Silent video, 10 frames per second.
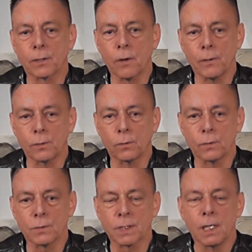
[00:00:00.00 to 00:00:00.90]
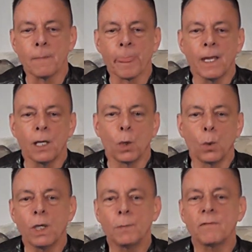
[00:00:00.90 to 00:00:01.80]
chronicles.
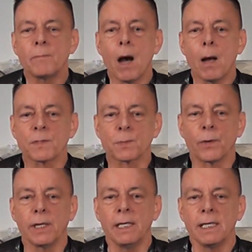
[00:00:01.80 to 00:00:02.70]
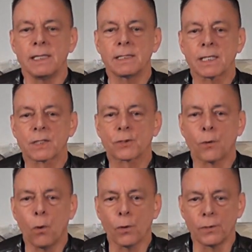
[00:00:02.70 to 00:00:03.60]
William of Malmesbury is
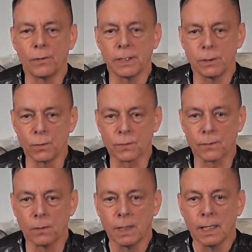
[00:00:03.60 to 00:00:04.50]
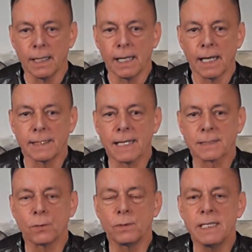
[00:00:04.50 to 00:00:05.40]
extraordinarily useful and
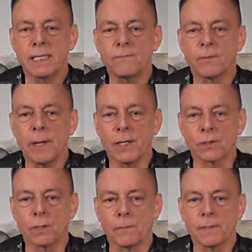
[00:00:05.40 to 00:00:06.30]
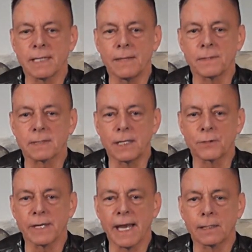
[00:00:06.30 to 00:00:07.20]
has unique information on the 10th
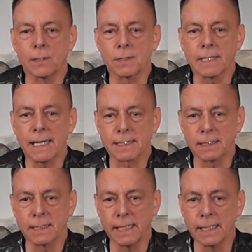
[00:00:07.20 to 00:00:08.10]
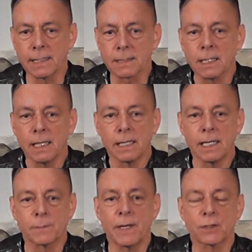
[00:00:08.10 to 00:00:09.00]
century Anglo-Saxon kings,
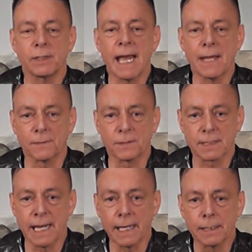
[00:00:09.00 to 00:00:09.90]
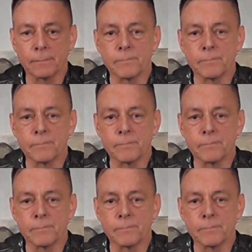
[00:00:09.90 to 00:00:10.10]
especially Athelstan.